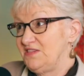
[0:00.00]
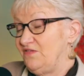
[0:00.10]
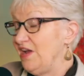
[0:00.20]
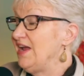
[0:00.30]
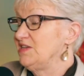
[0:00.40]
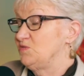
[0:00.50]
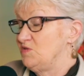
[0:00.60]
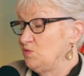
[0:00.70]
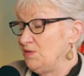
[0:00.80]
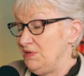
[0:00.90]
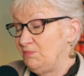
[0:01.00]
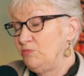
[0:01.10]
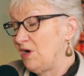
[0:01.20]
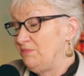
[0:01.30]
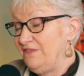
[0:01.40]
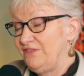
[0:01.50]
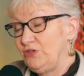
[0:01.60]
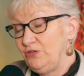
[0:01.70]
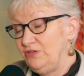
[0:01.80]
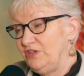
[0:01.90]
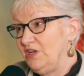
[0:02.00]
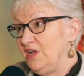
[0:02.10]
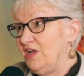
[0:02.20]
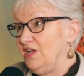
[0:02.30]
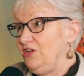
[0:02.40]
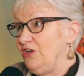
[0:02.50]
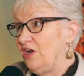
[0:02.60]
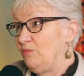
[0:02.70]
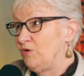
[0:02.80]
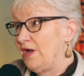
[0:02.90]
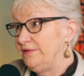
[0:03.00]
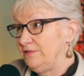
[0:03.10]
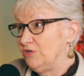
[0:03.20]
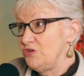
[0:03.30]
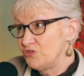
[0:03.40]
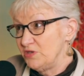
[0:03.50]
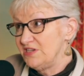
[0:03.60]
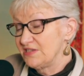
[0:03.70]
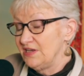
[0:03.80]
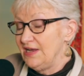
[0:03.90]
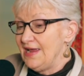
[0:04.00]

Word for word: to face was when people brought me food, you know, brought groceries.